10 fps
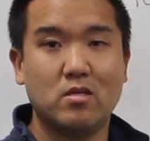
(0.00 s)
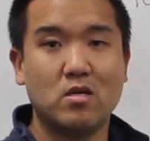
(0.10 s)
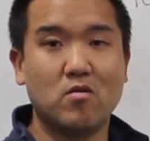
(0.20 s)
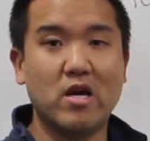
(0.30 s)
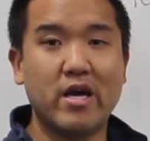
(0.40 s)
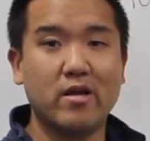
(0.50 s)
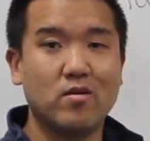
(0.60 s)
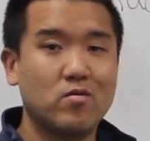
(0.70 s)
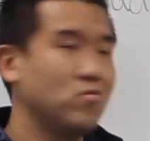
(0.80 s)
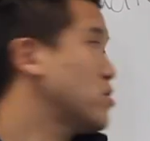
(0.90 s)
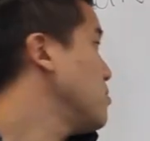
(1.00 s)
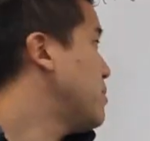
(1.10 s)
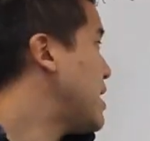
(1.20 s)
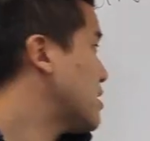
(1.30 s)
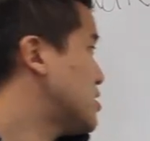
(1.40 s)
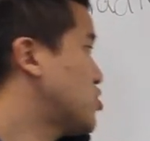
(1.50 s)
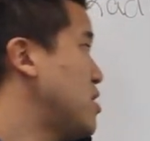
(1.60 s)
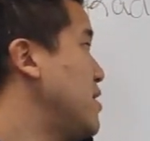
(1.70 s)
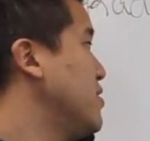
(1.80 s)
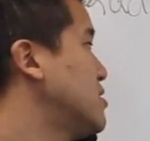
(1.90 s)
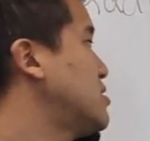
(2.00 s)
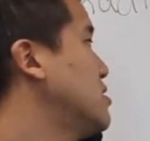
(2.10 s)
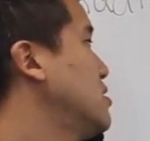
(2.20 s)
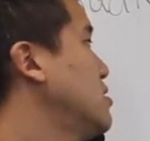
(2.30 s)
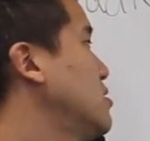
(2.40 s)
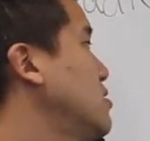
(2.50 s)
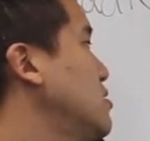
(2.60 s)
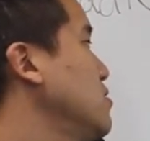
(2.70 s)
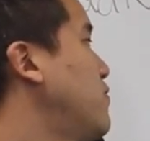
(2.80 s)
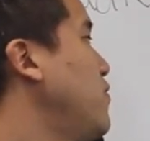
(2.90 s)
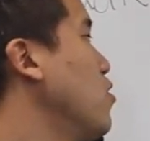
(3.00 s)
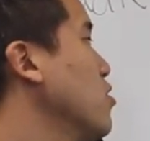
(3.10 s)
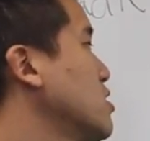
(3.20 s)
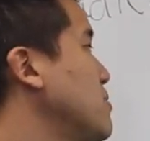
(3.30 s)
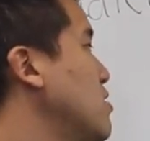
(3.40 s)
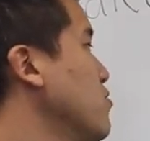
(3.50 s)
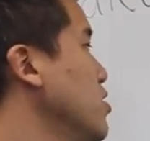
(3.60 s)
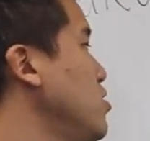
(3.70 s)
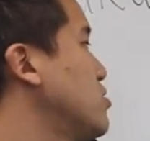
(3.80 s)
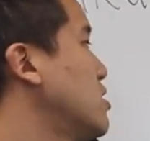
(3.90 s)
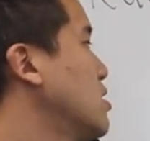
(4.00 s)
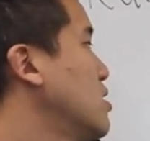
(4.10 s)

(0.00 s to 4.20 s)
Alright, welcome back. Let's try this. So 4 is my root.